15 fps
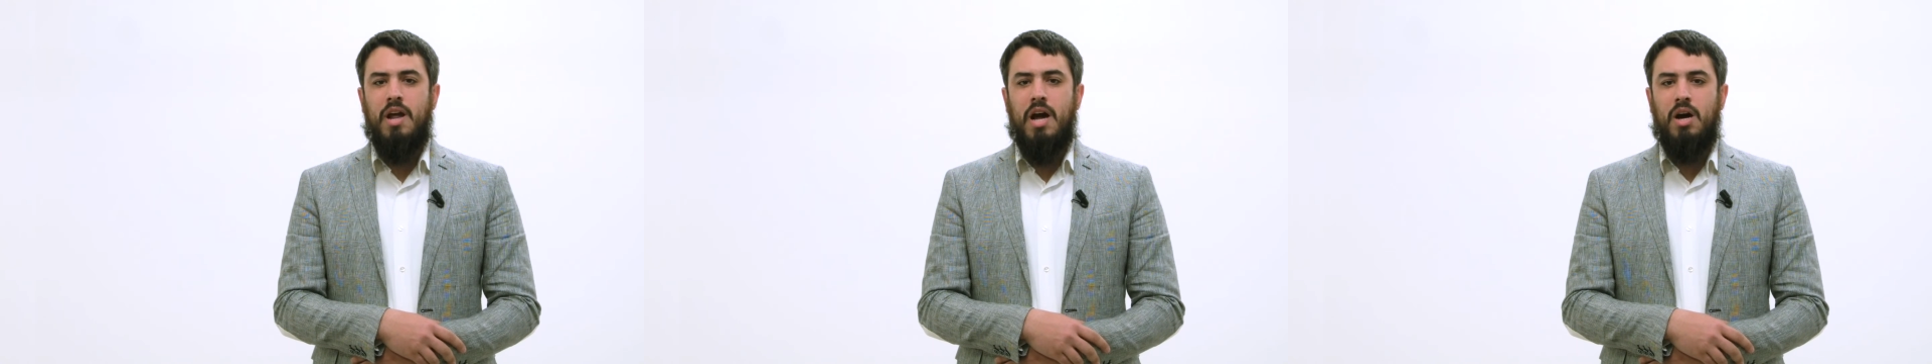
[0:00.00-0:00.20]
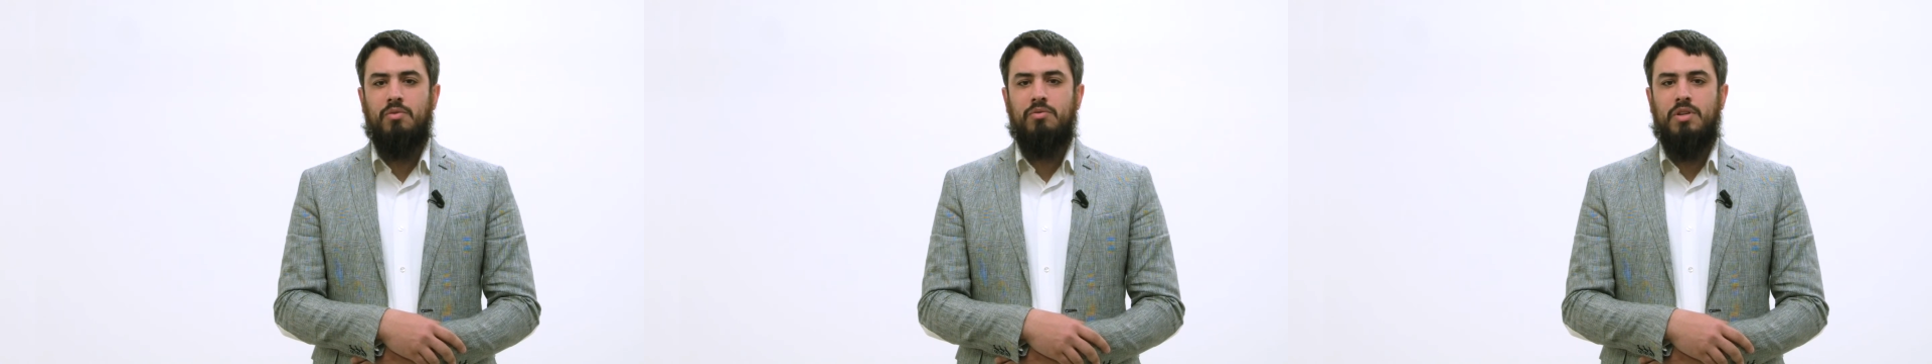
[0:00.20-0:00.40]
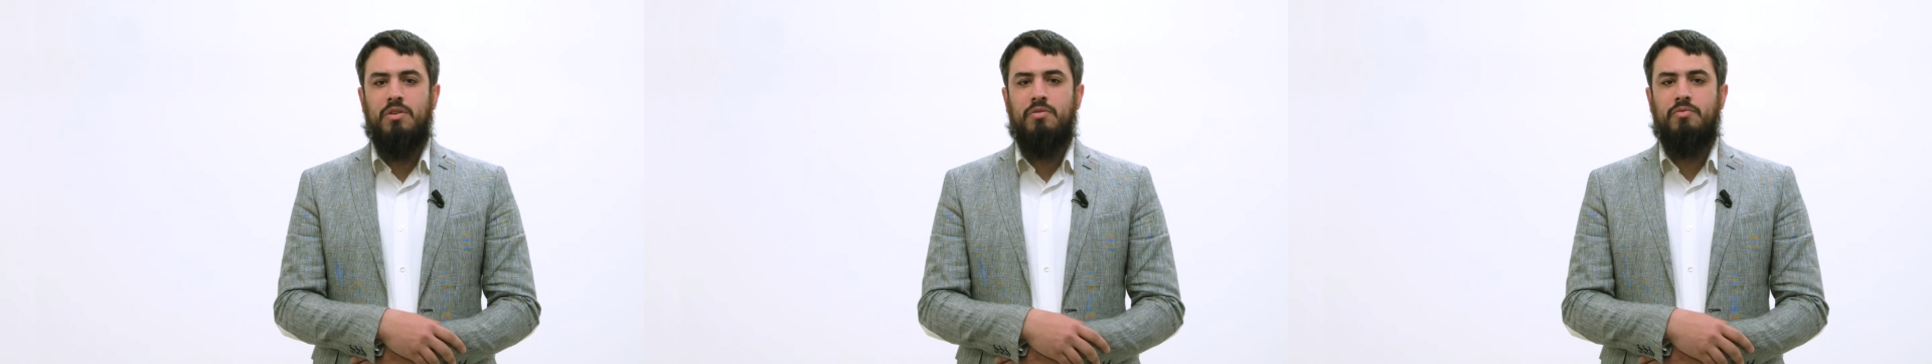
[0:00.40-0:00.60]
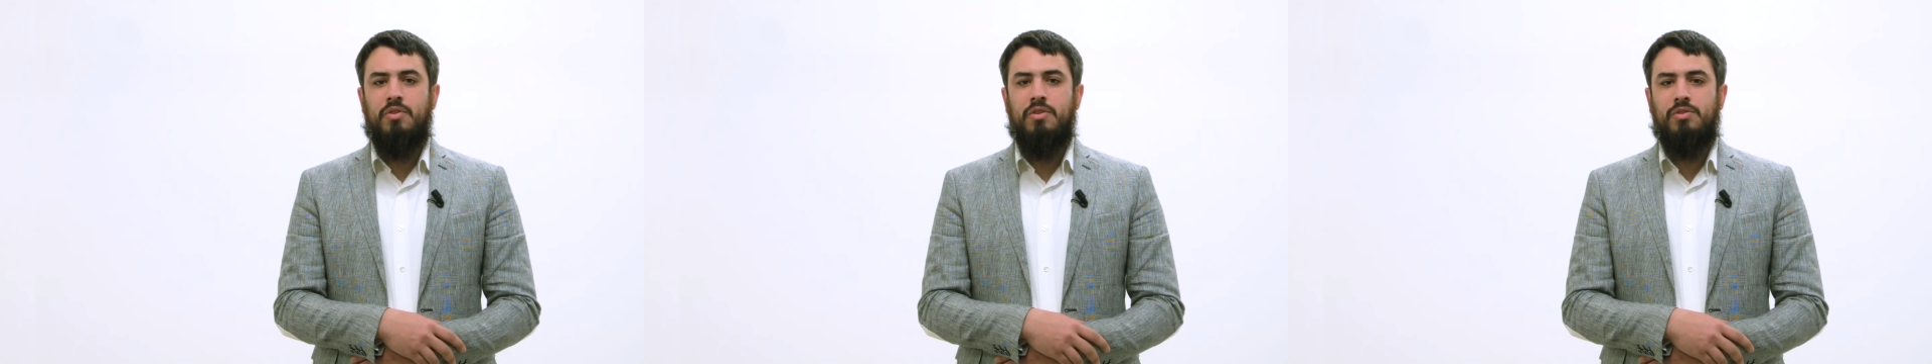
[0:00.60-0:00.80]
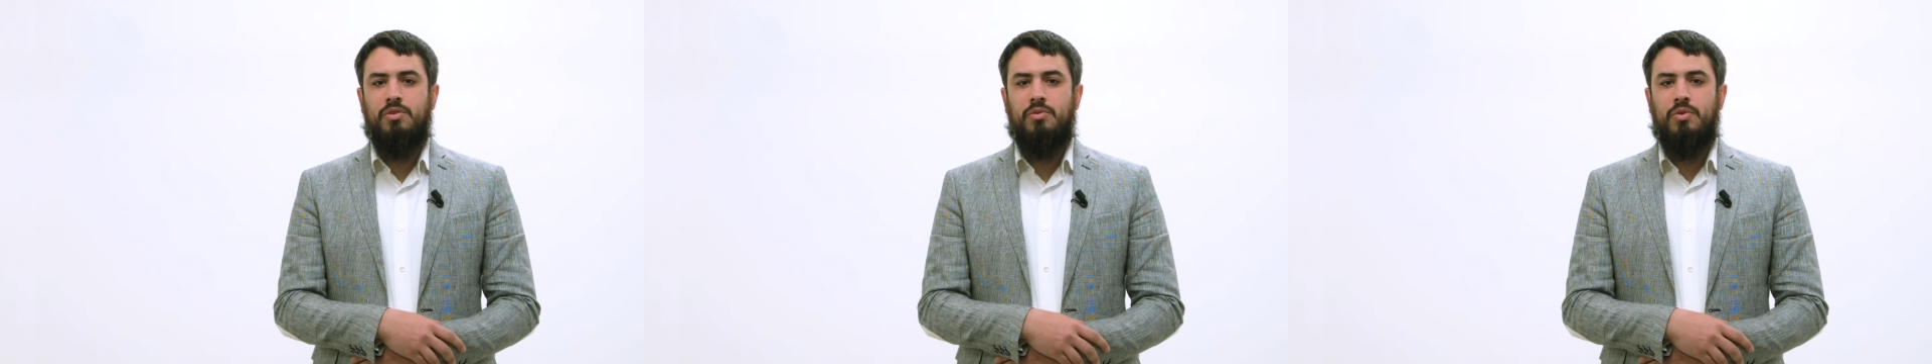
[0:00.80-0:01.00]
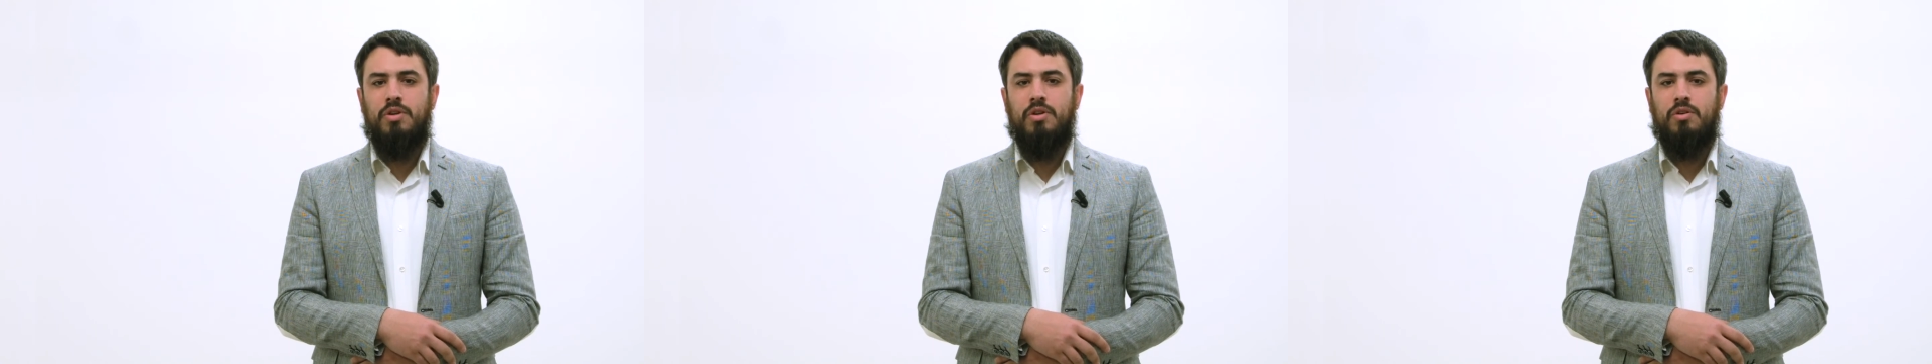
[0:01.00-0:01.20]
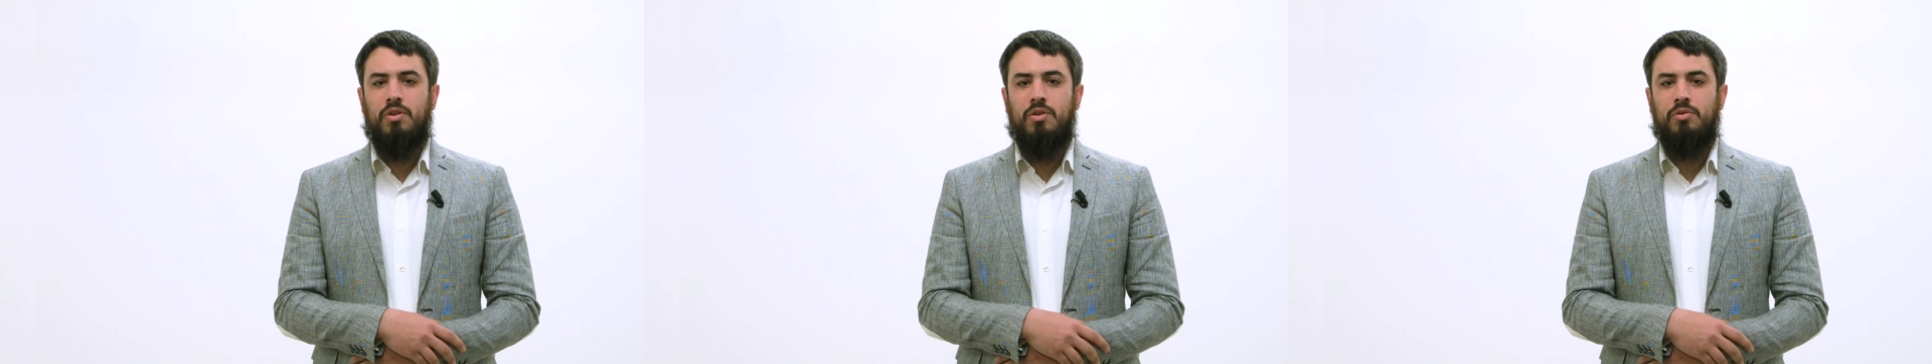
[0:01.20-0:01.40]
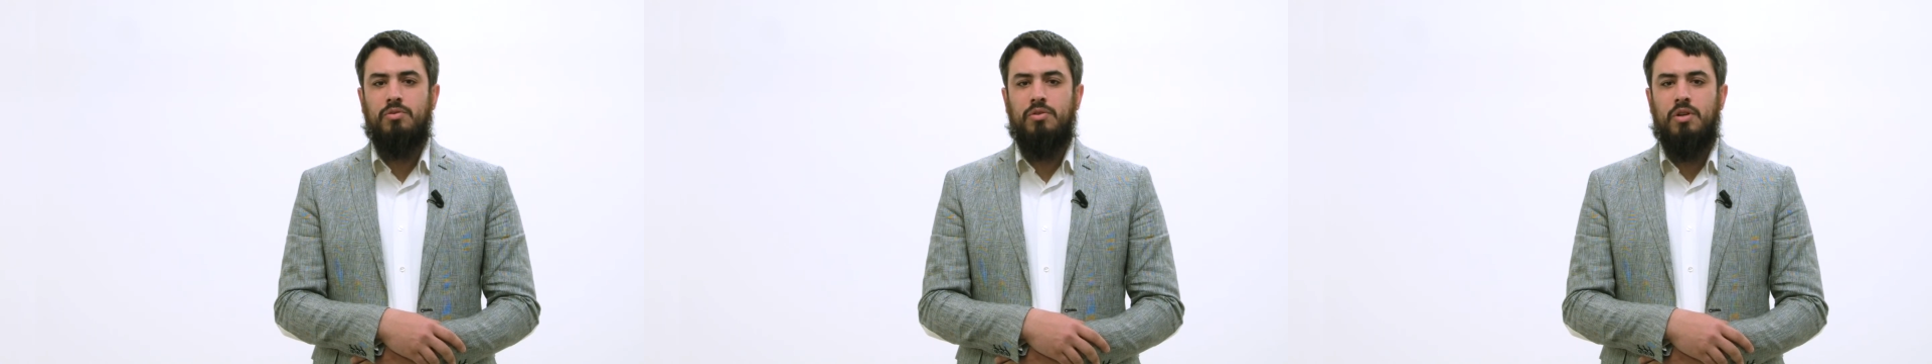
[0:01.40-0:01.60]
out the inventory
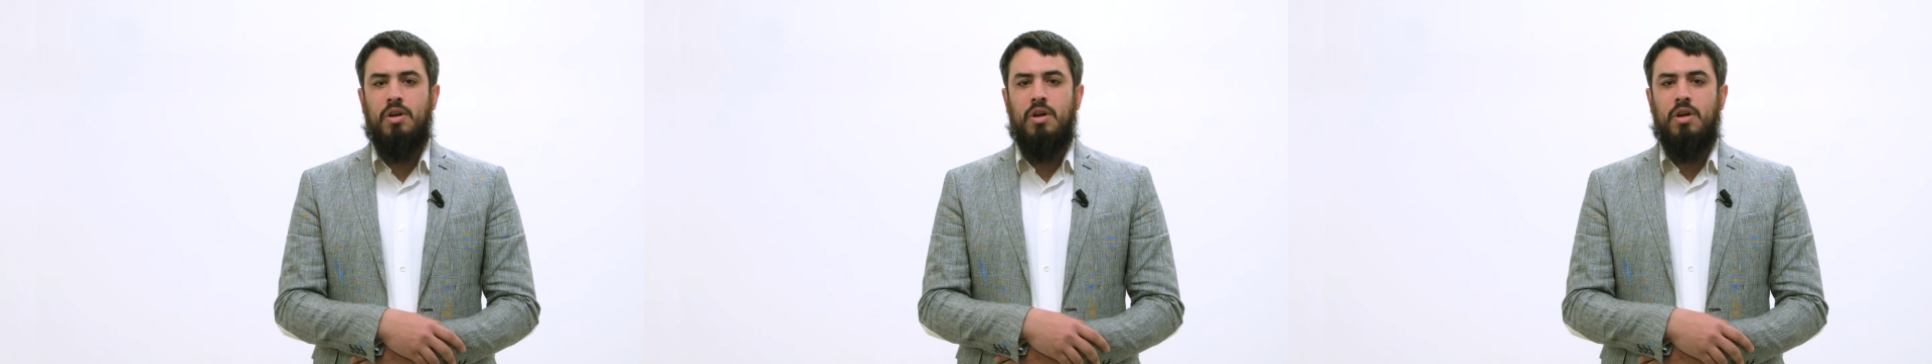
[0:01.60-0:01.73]
include